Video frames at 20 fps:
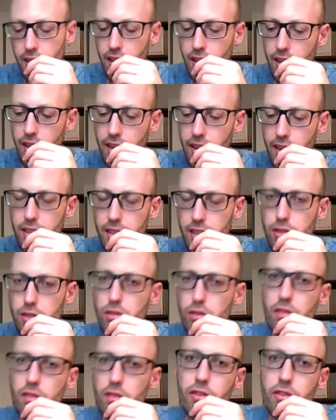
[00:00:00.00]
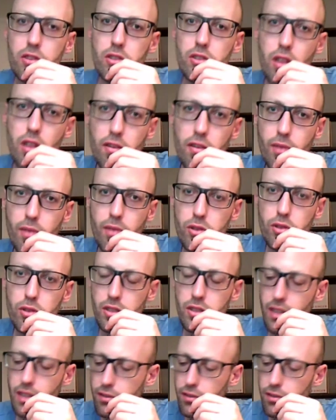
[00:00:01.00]
That is Newton's first law of
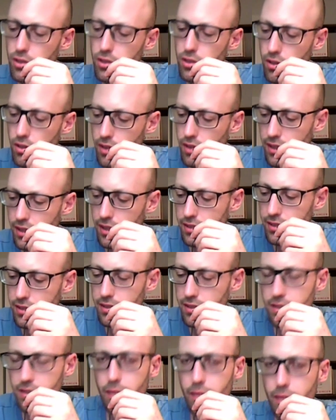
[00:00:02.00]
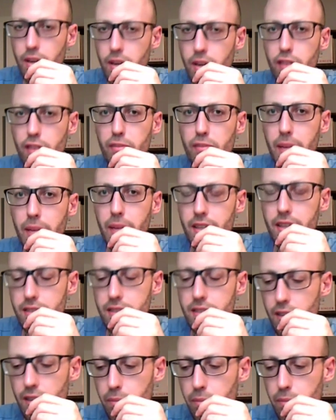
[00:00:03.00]
motion. Gives us some kind of base,
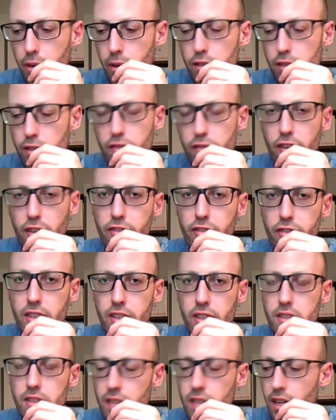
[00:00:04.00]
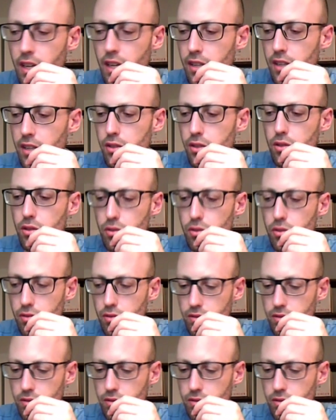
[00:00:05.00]
a point of reference to